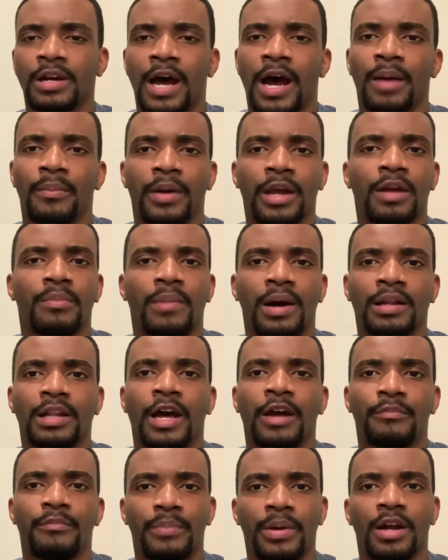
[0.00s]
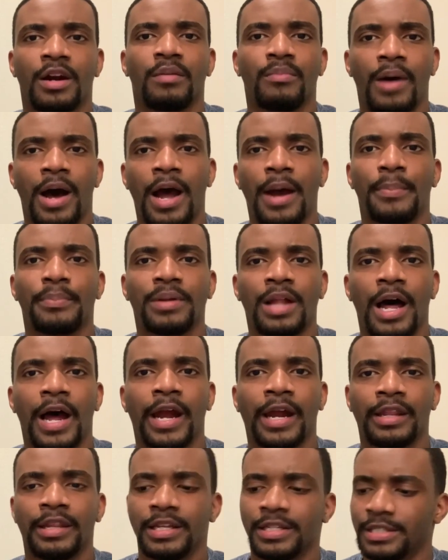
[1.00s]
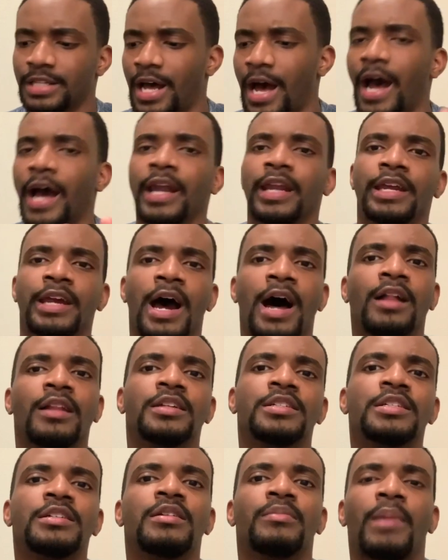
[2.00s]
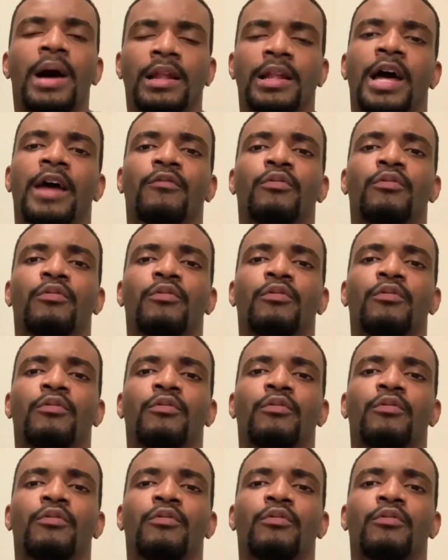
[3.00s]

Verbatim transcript: I make my life better by applying this ideology to my life?